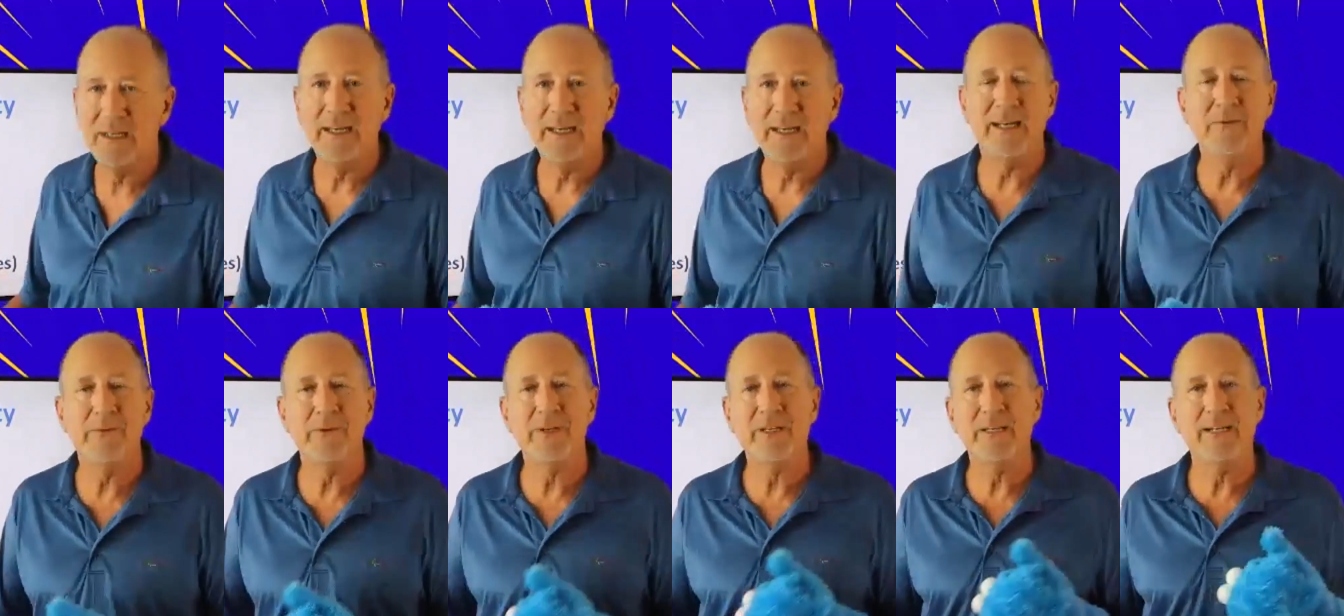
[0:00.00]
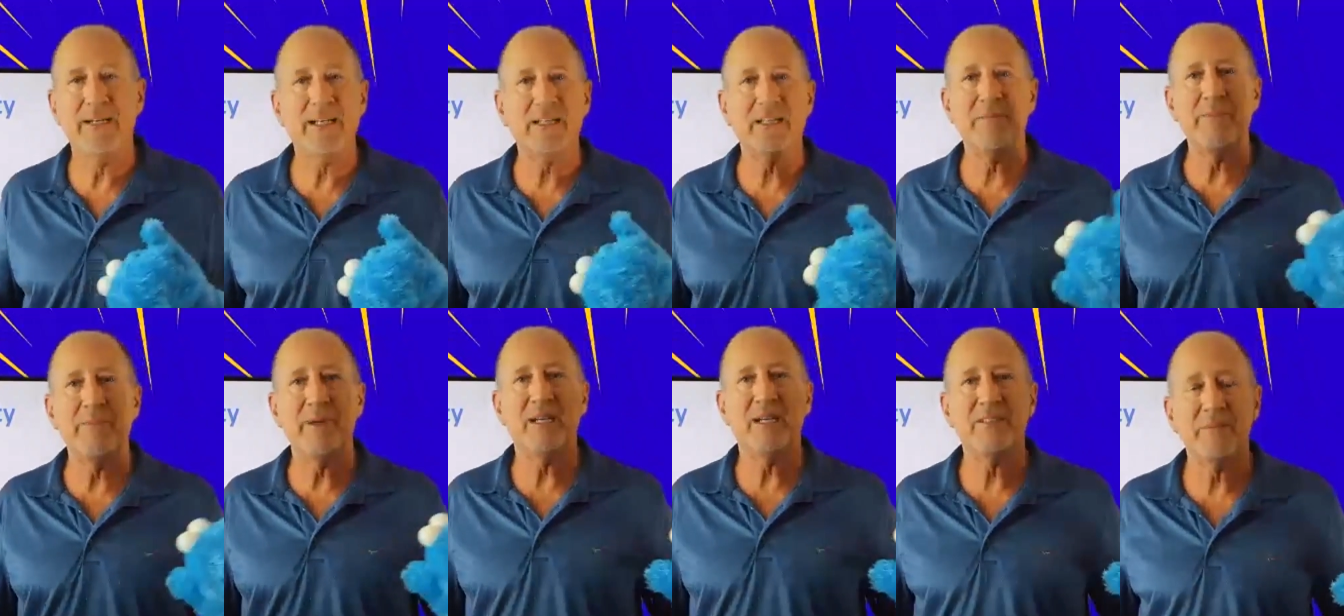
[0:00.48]
And then we
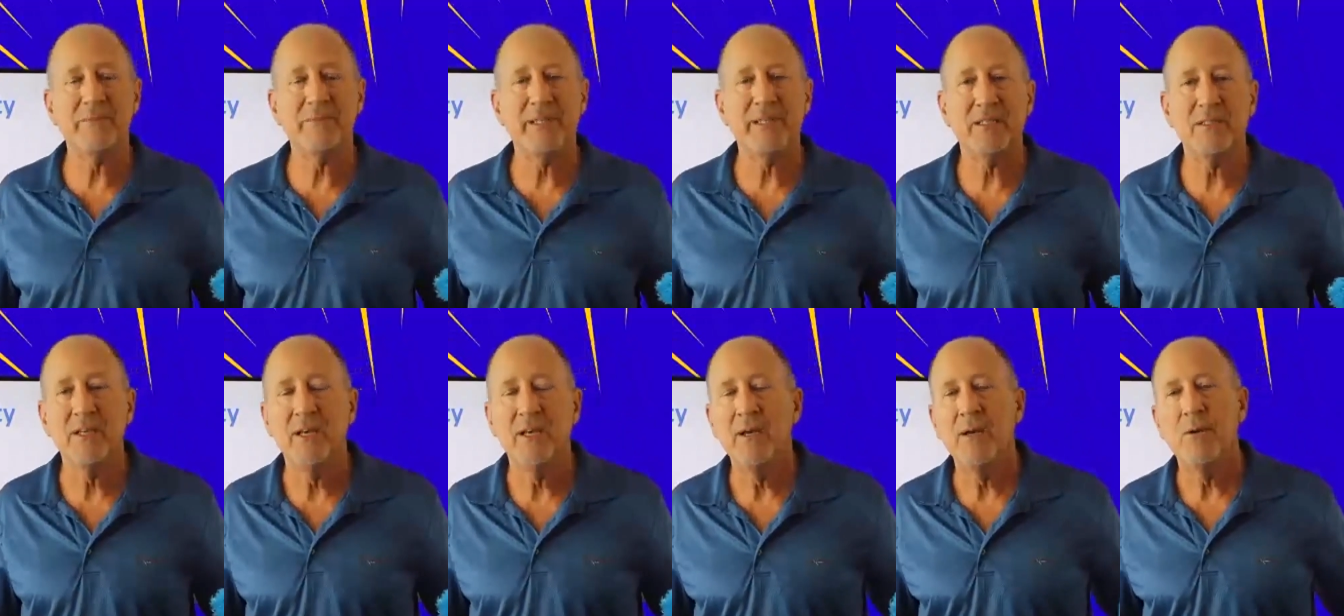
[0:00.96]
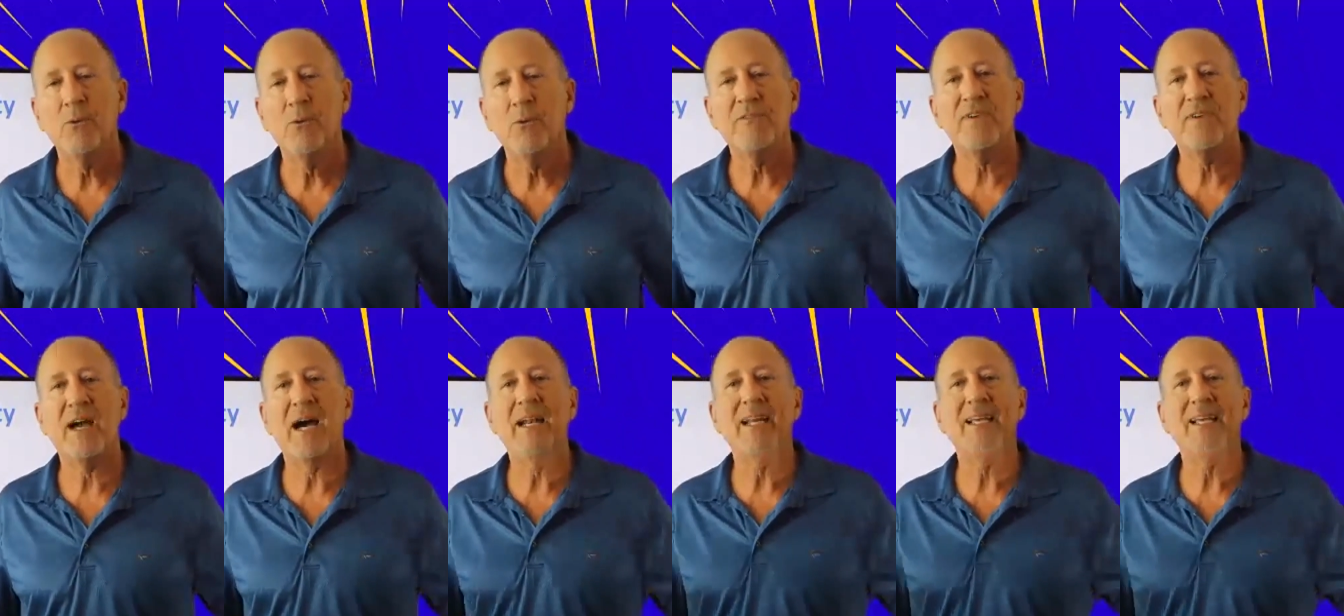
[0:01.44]
connected about something else.
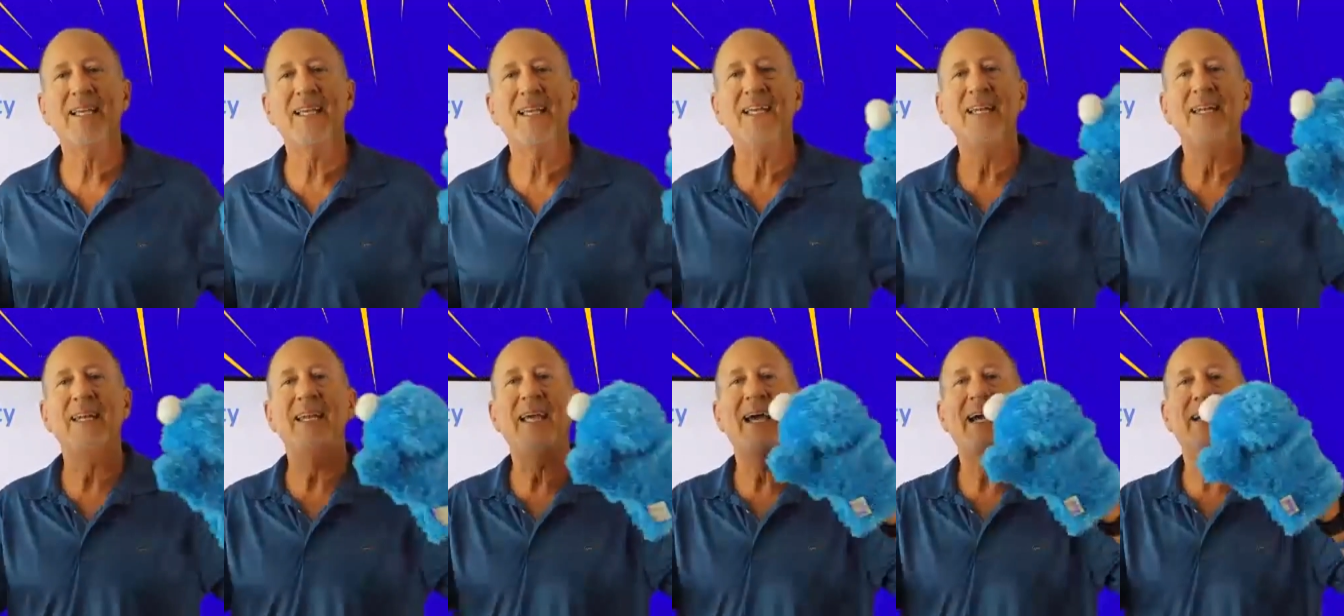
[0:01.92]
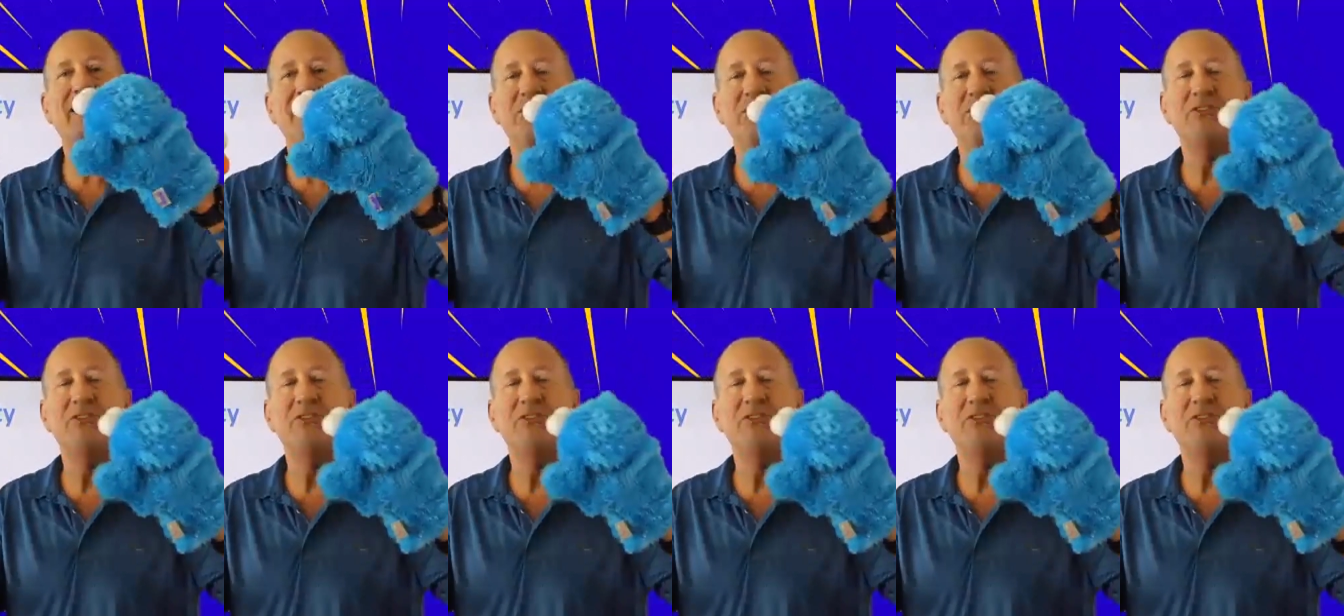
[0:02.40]
We've got to connect.